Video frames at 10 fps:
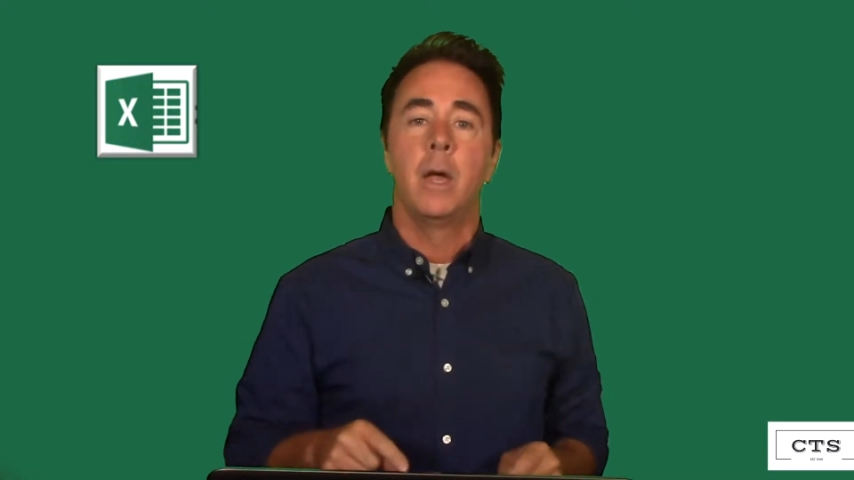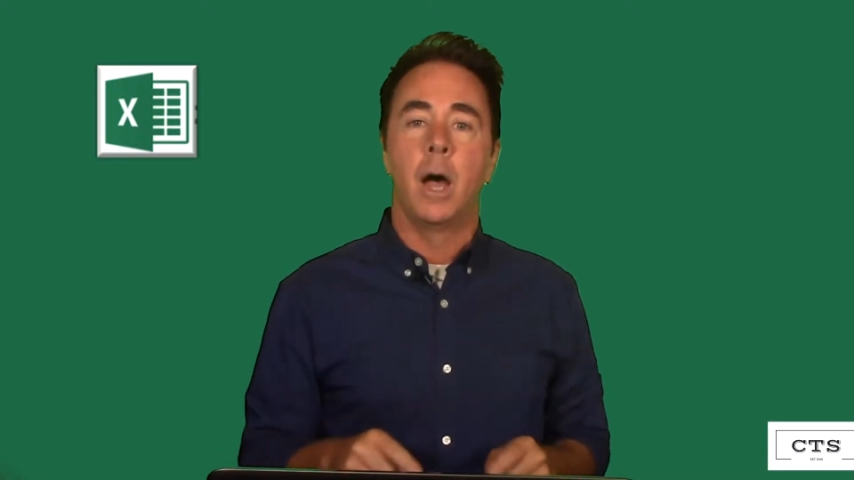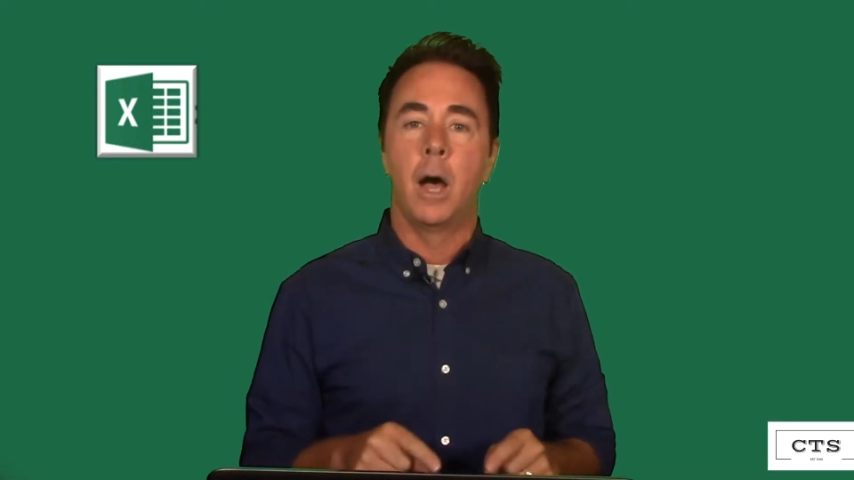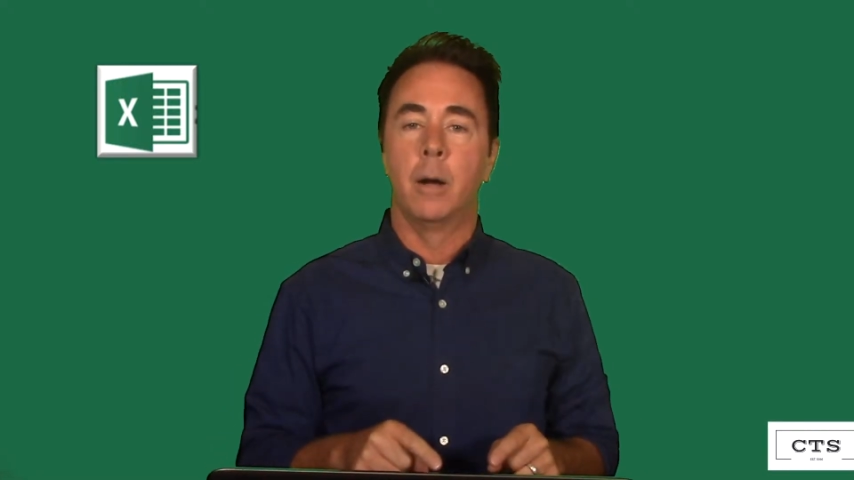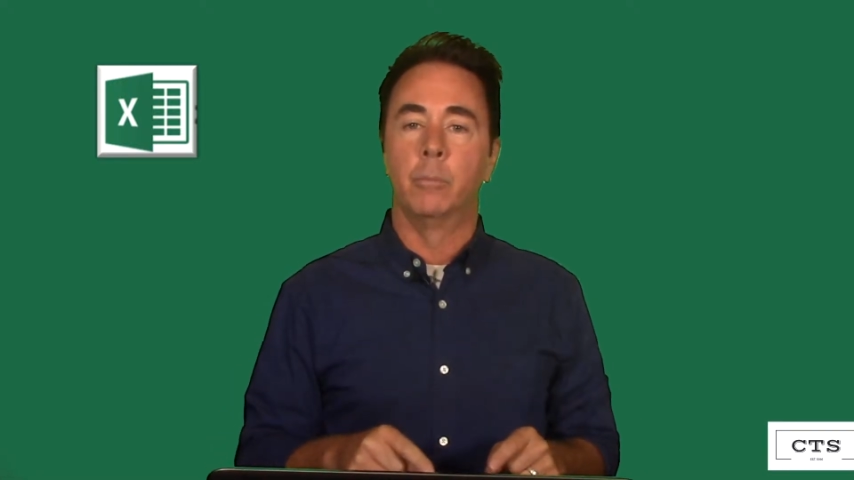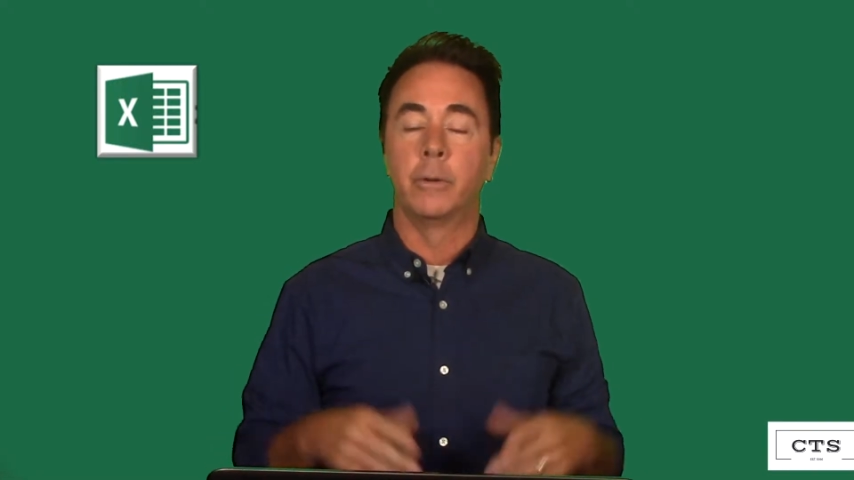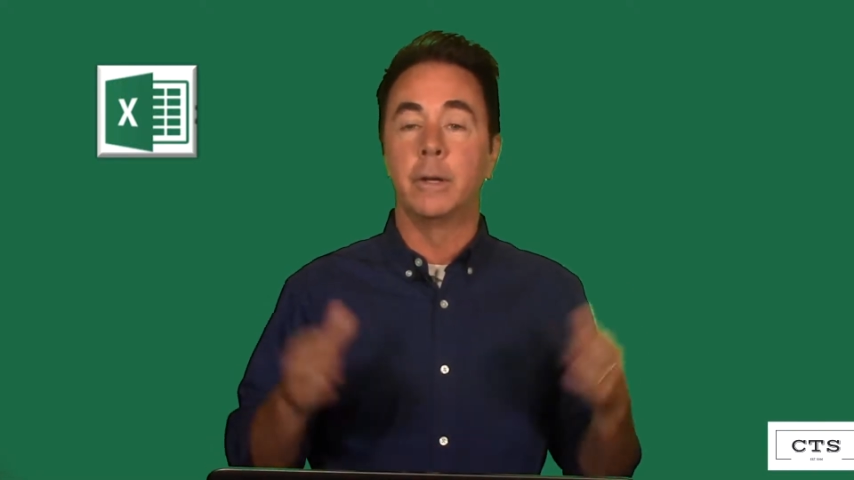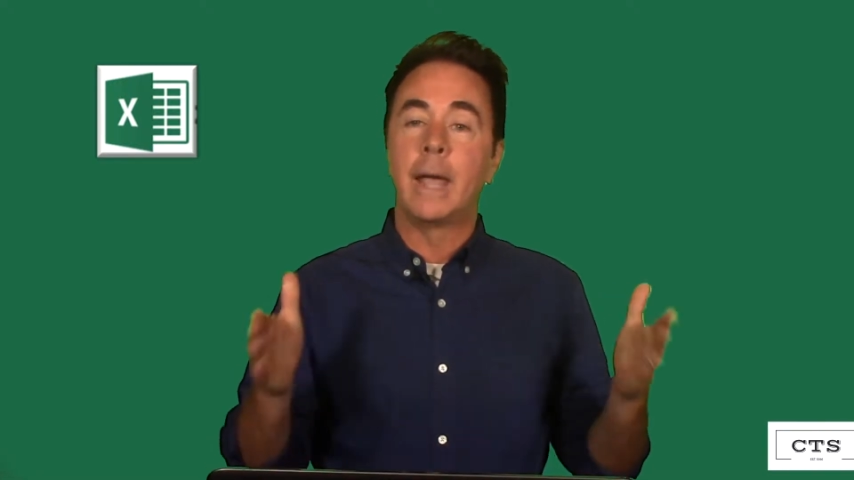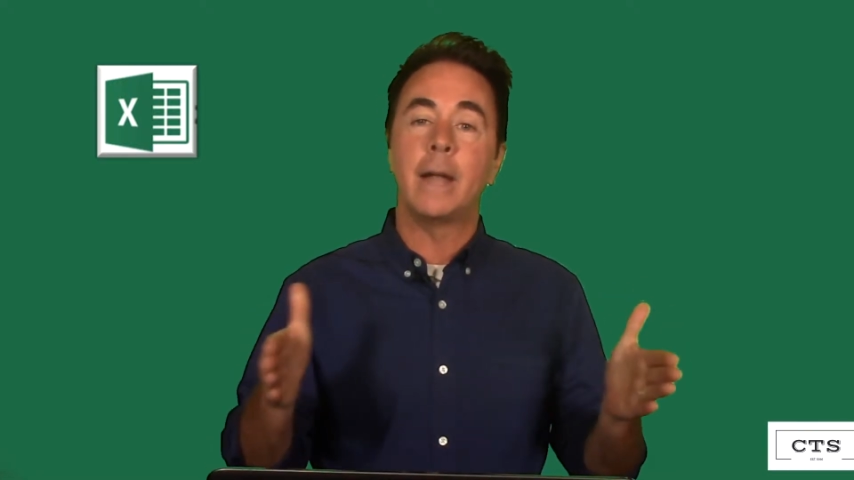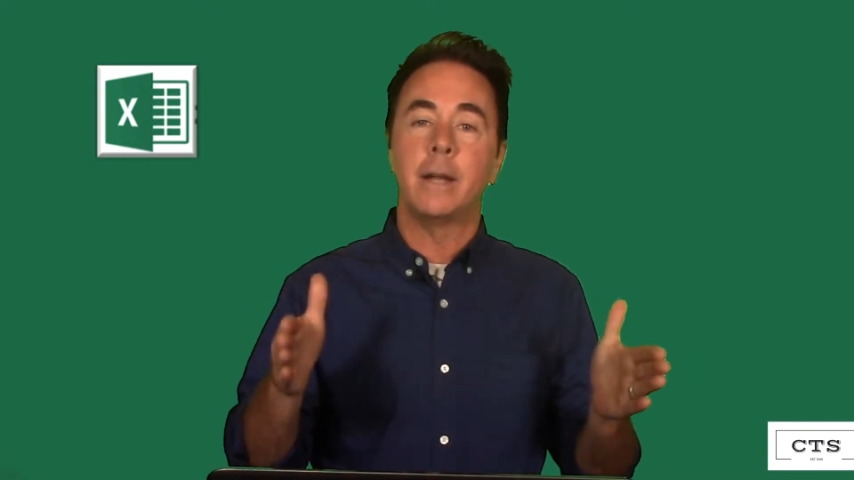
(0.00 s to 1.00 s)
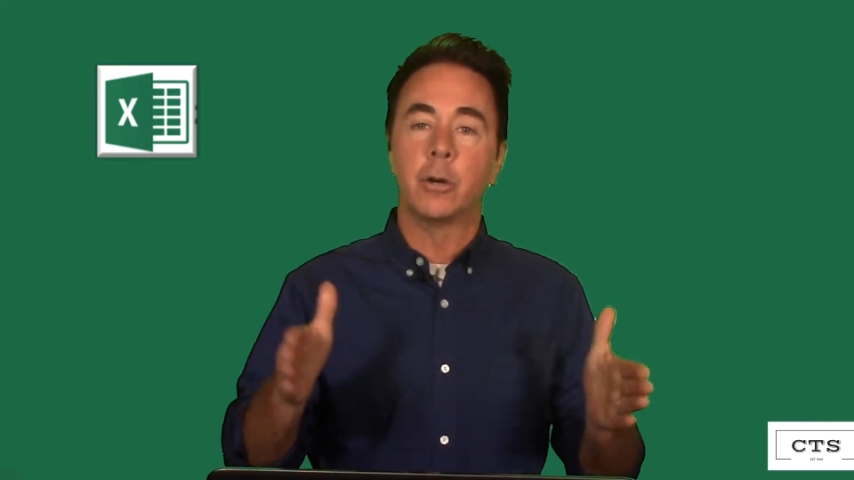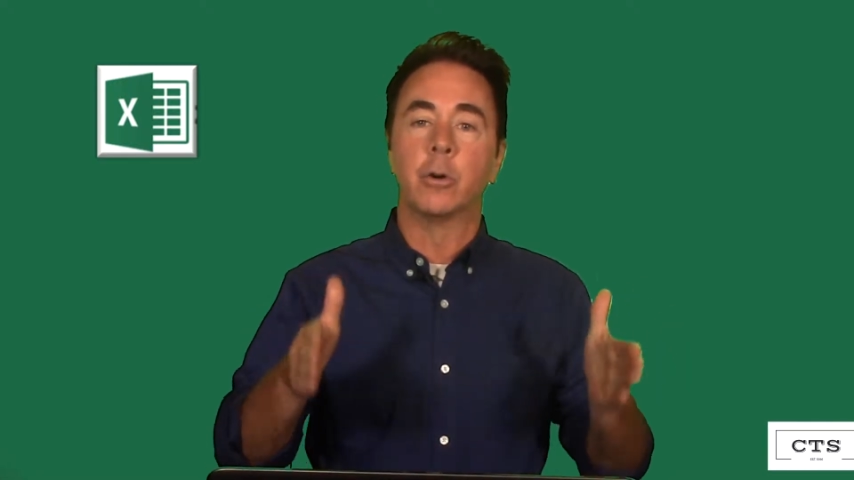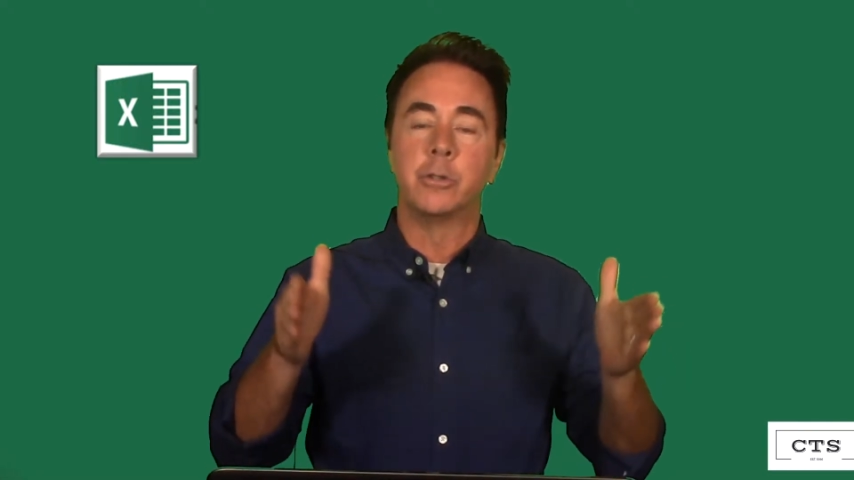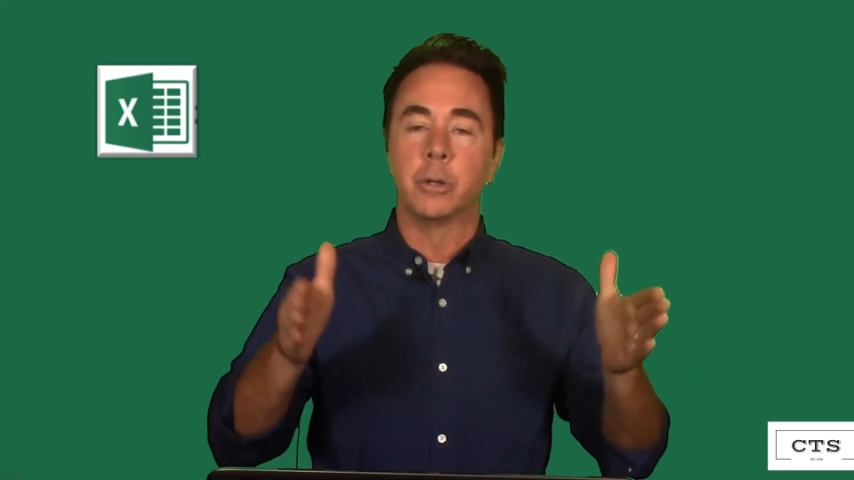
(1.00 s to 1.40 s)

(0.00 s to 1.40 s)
With concatenate, of course,